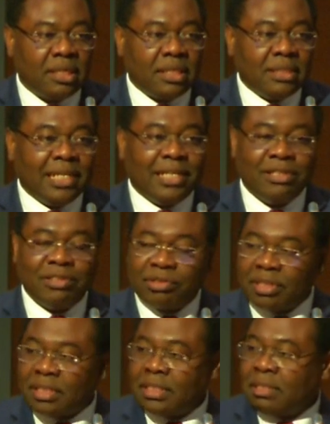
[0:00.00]
The
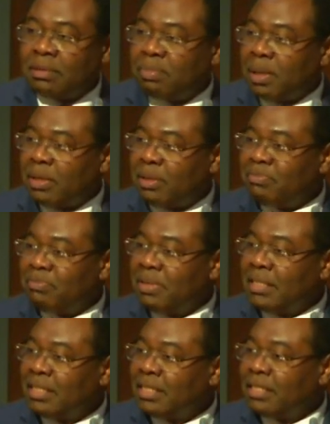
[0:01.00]
increasing
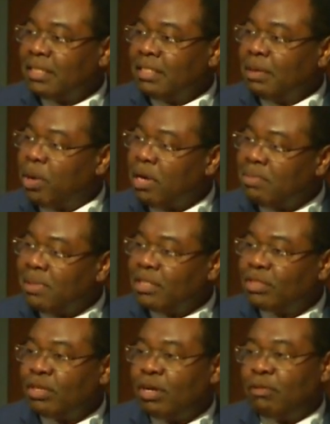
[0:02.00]

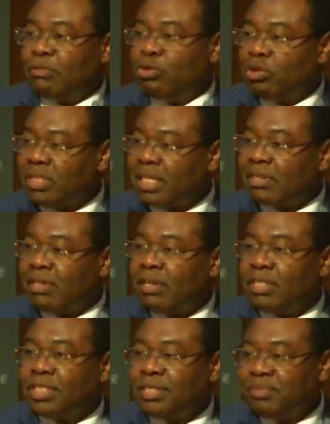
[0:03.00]
deployment of drone
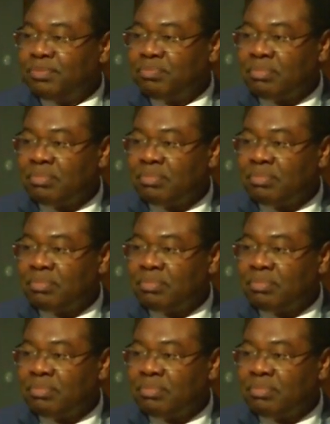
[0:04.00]
technology,